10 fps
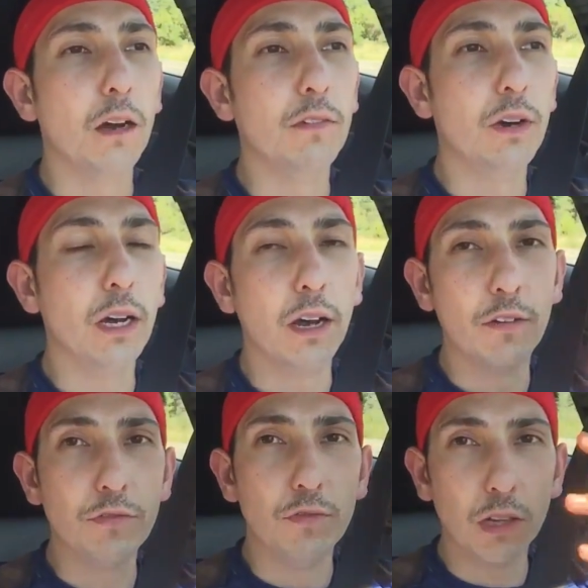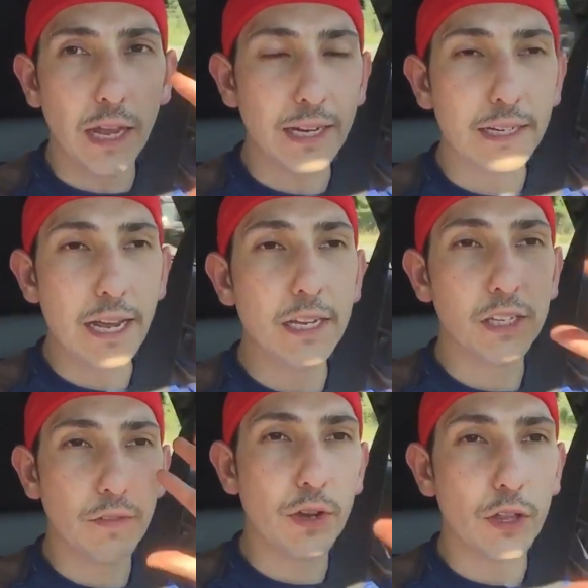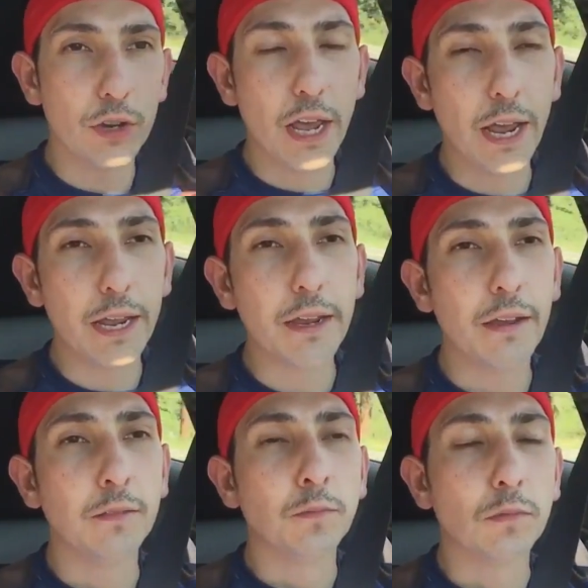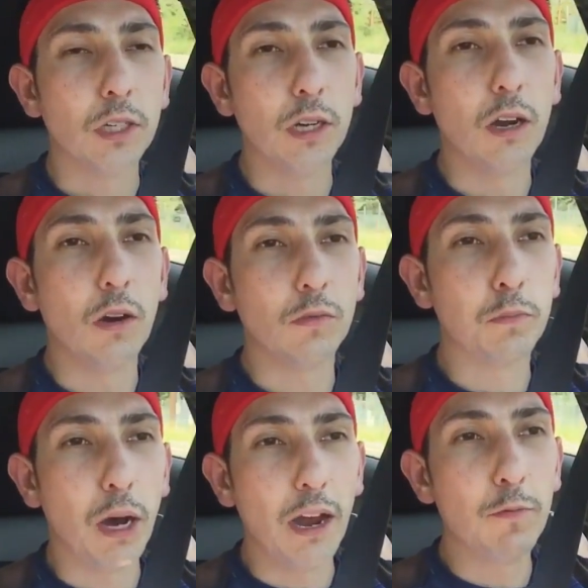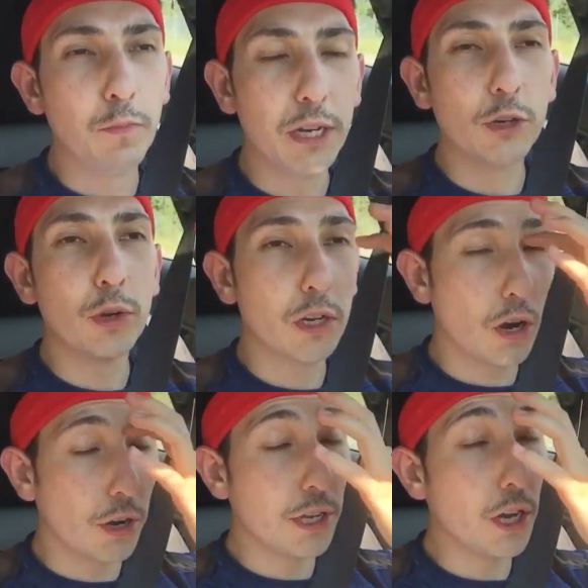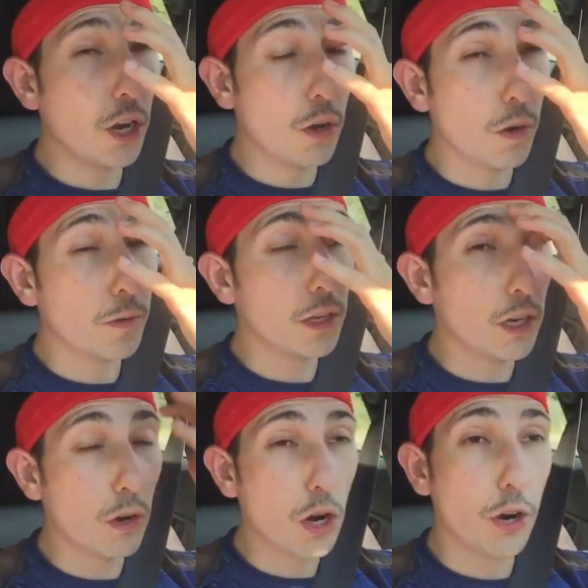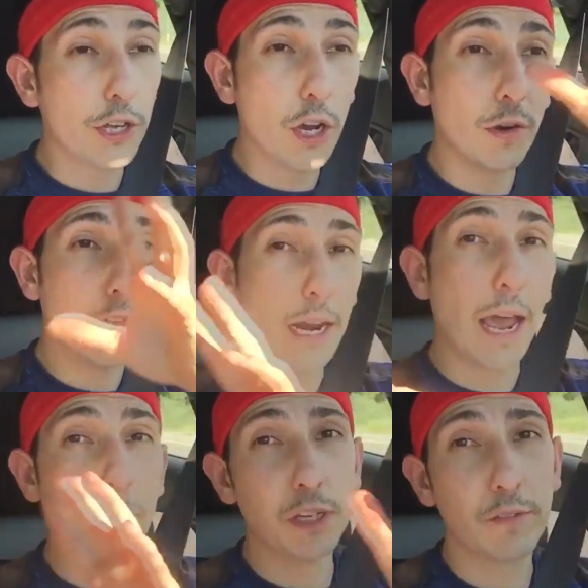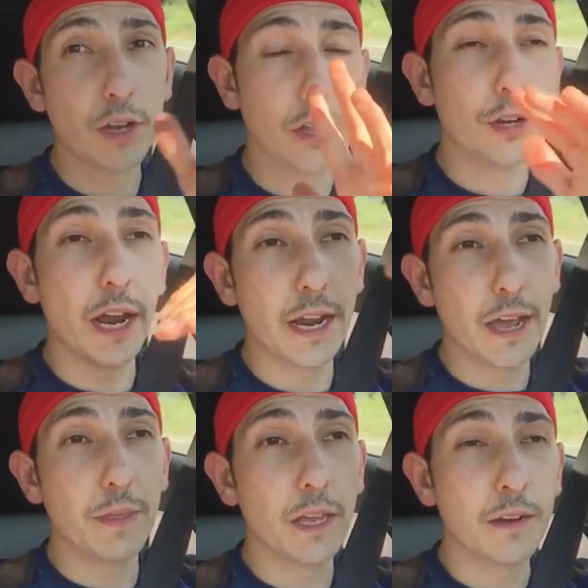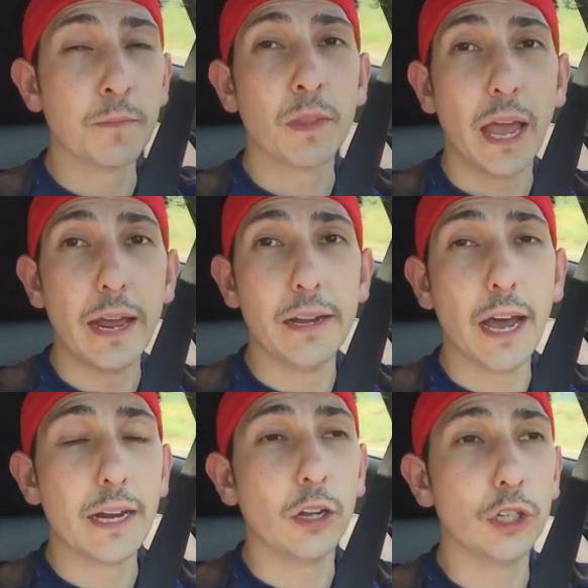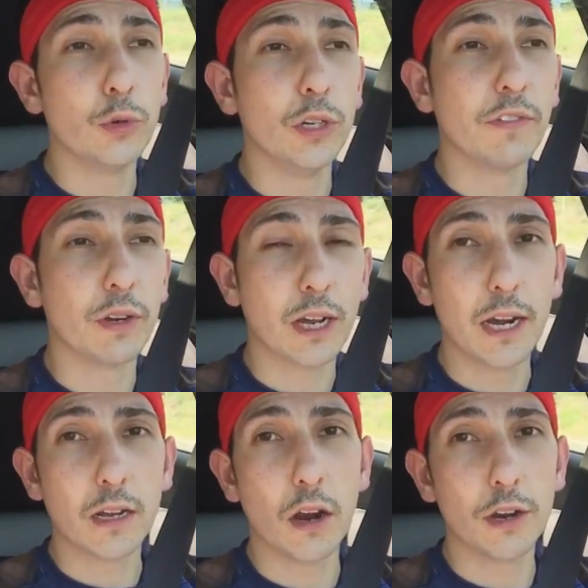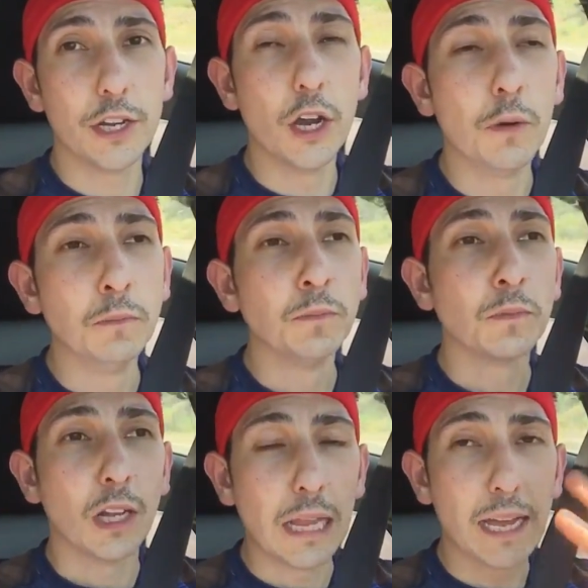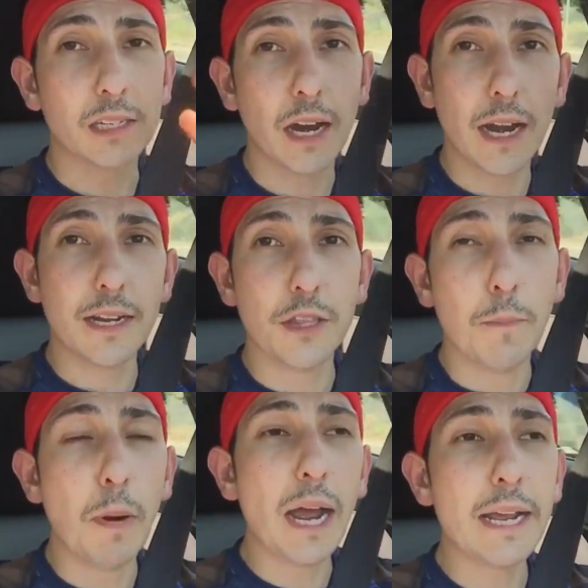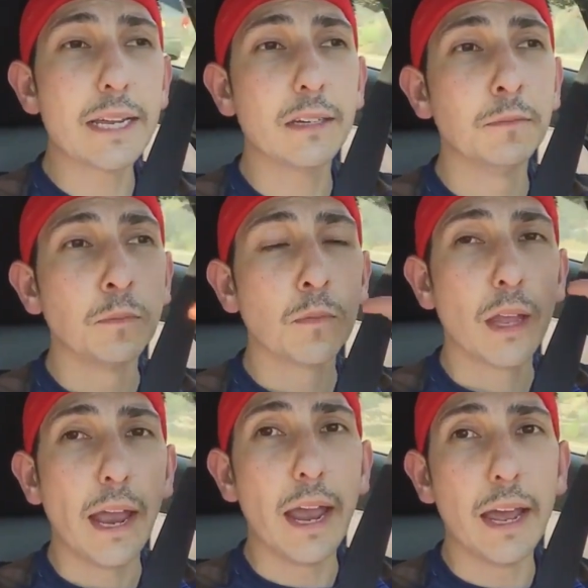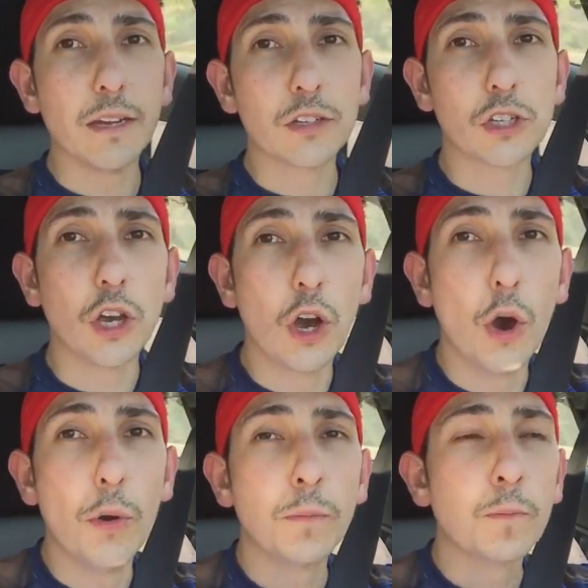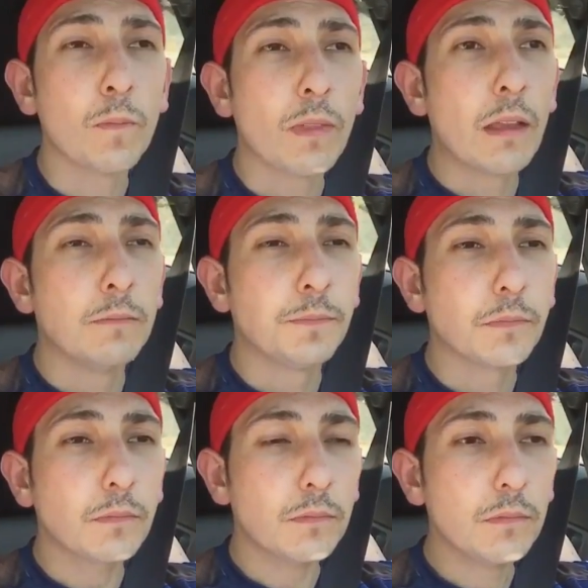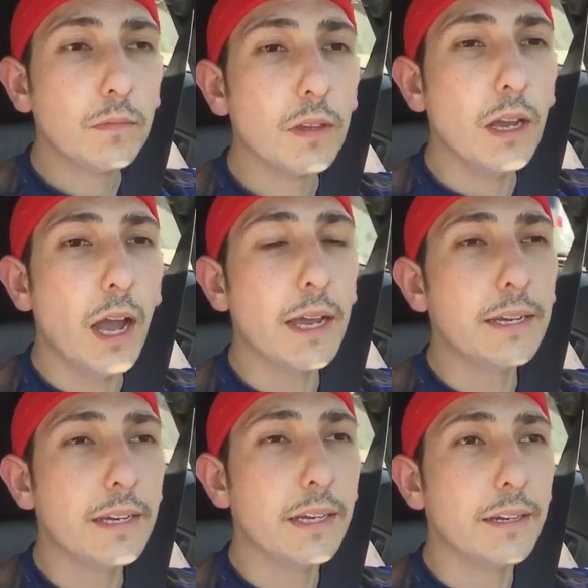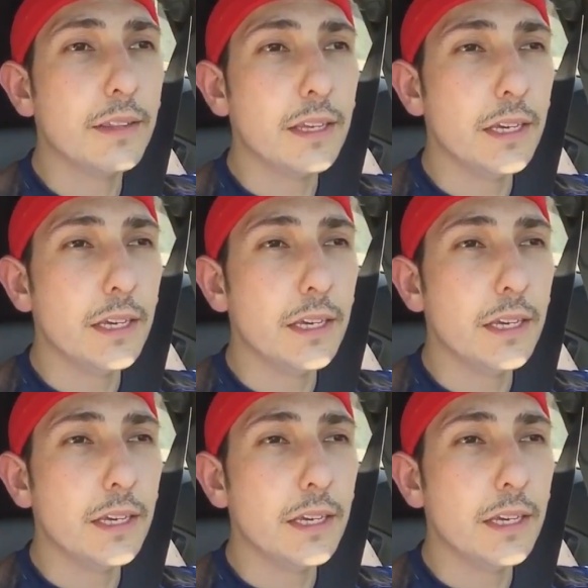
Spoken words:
of like days every other day, you know. I've been doing cardio and then abs every other day, and then at night I'll do a different kind of cardio. Last night I did the bike, and so I did